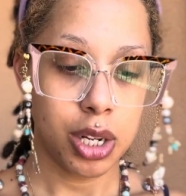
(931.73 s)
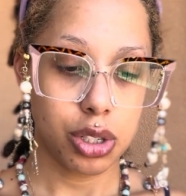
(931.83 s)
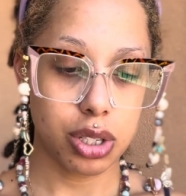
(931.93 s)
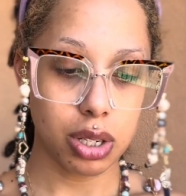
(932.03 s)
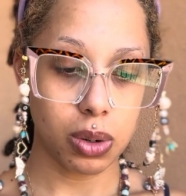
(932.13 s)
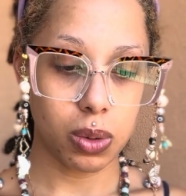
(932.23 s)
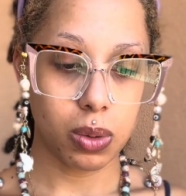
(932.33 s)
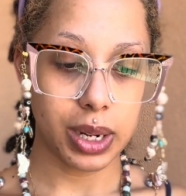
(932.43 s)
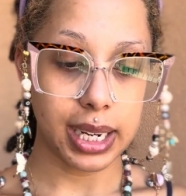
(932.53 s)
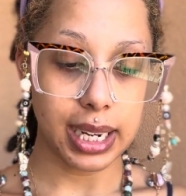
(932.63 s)

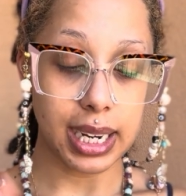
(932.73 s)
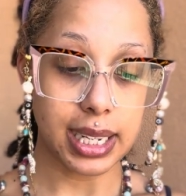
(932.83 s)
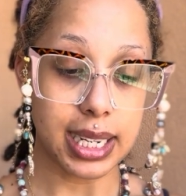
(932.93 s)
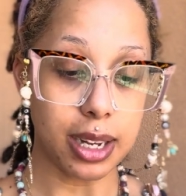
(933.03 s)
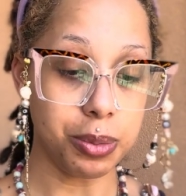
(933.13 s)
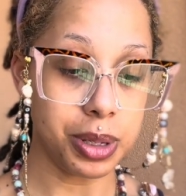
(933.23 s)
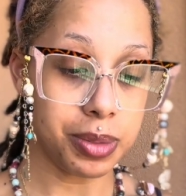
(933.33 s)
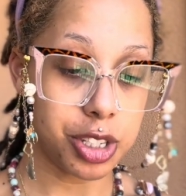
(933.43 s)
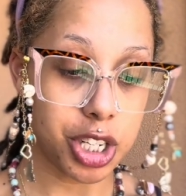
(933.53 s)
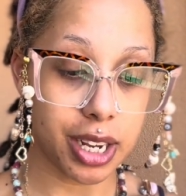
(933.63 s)
so it's helping
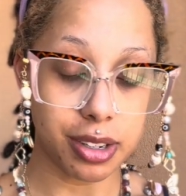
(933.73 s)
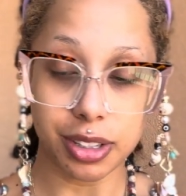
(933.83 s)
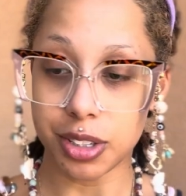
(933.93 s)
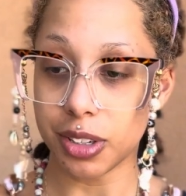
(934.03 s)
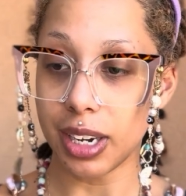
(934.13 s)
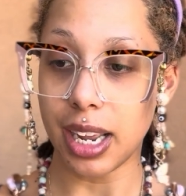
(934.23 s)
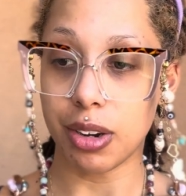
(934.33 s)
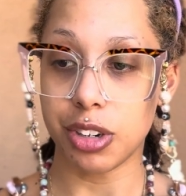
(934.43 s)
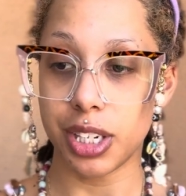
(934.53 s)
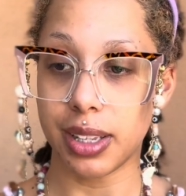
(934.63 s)
me channel a certain
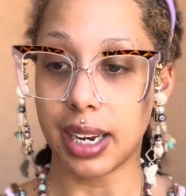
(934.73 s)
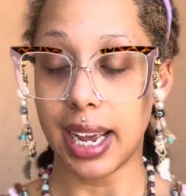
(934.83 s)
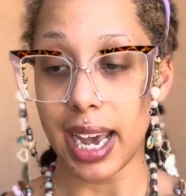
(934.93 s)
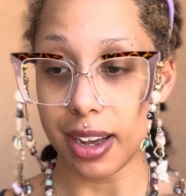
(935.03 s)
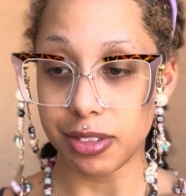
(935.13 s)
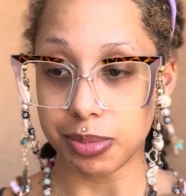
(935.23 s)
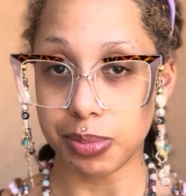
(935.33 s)
energy that I have